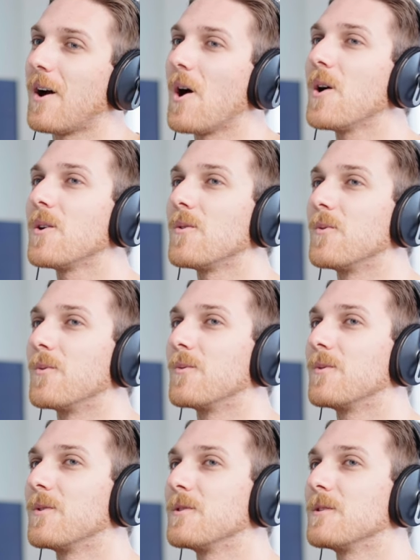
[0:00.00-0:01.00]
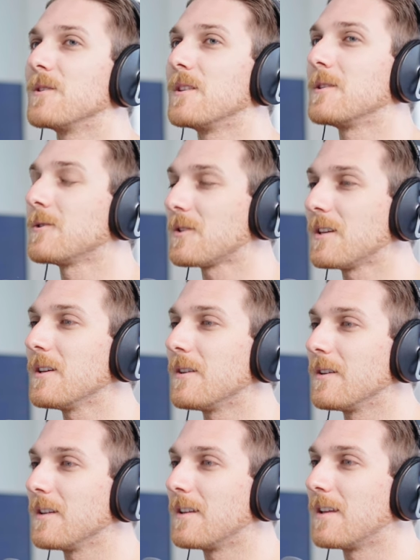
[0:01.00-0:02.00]
oh, there's
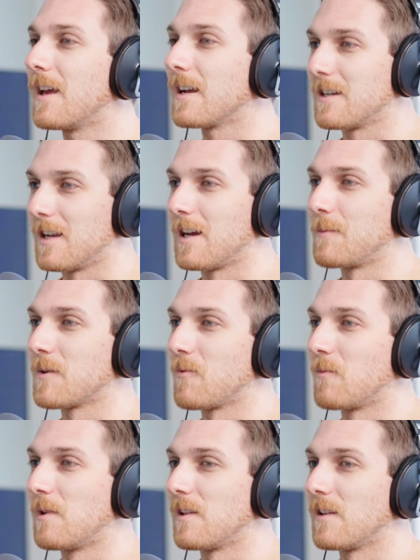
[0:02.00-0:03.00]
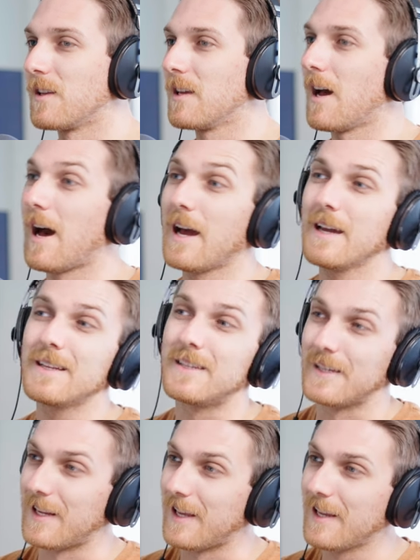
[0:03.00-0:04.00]
still economic mobility. I
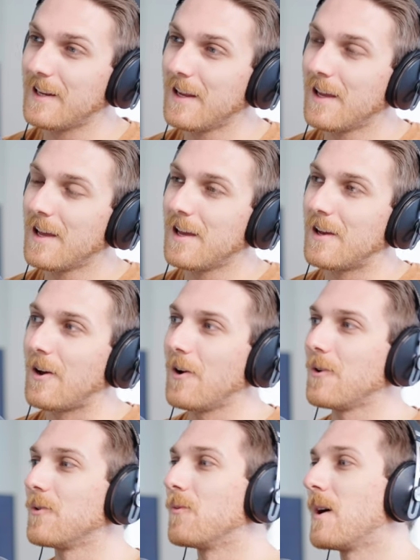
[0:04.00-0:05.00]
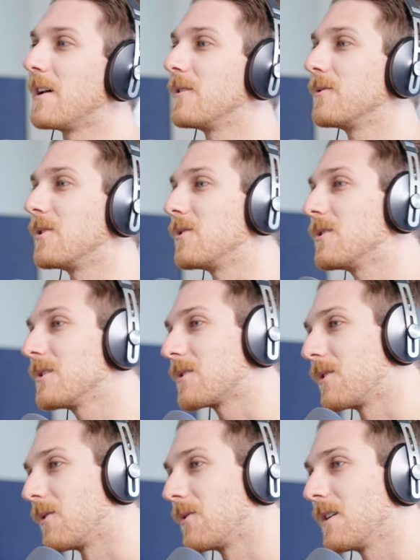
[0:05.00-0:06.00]
did it. Oh, why don't you just
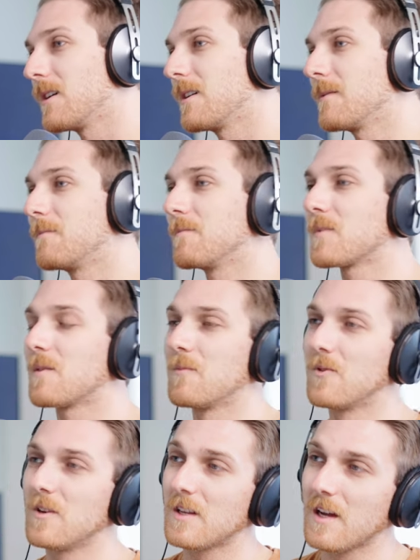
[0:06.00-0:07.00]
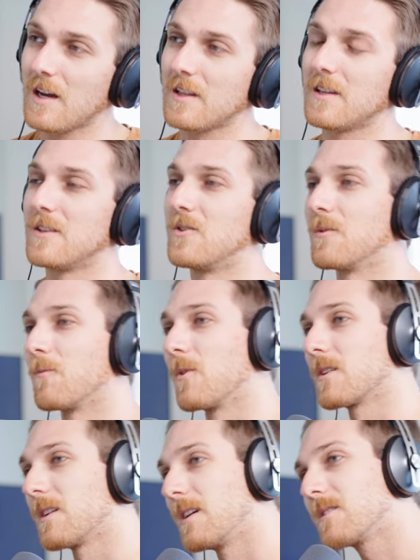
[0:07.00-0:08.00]
go to community college and
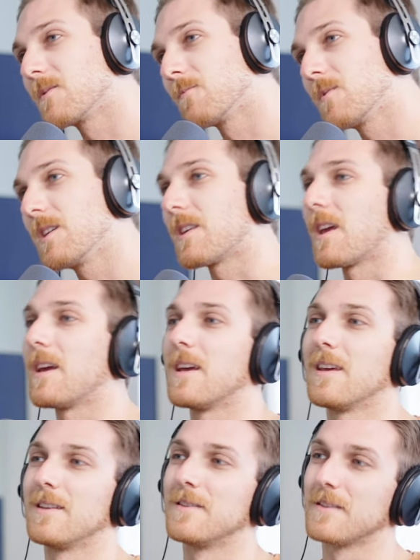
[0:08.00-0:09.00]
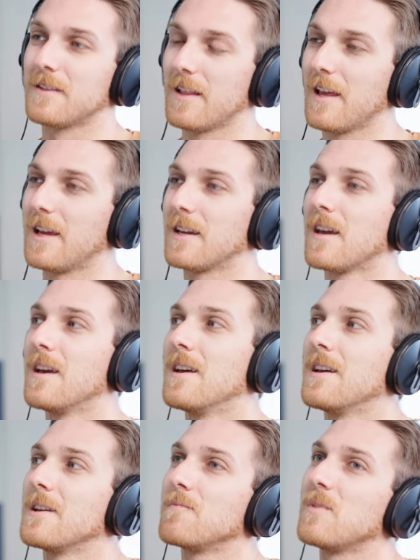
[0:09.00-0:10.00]
work nights and weekends? And like,
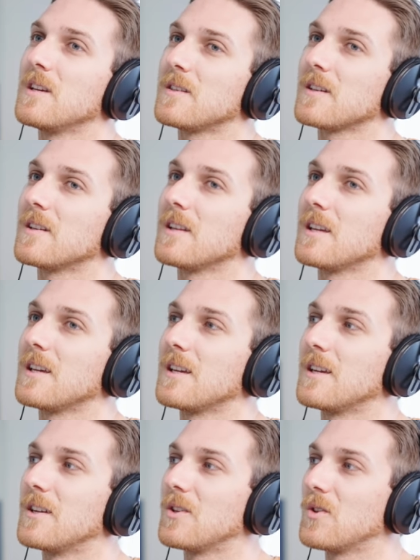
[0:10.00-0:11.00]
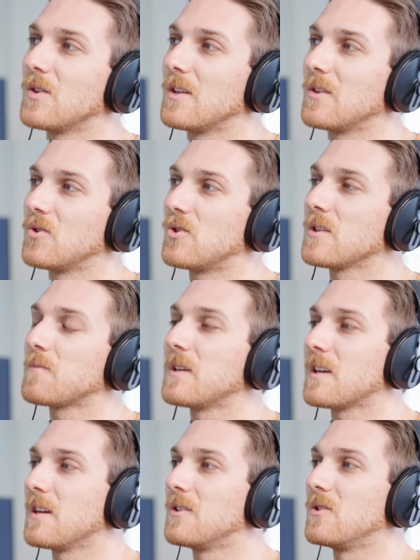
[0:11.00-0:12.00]
basically, just
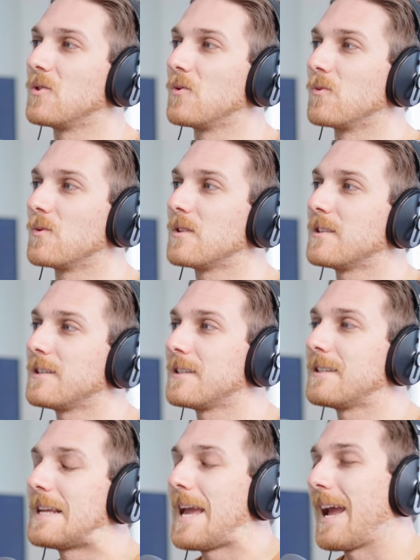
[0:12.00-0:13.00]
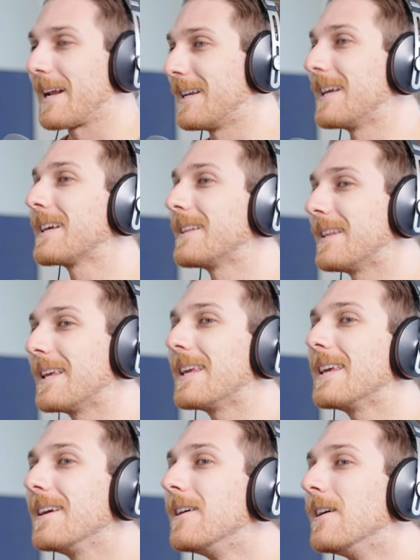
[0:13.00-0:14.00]
because you
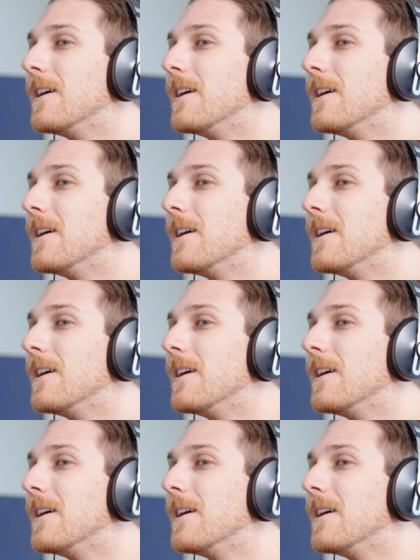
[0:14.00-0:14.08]
technically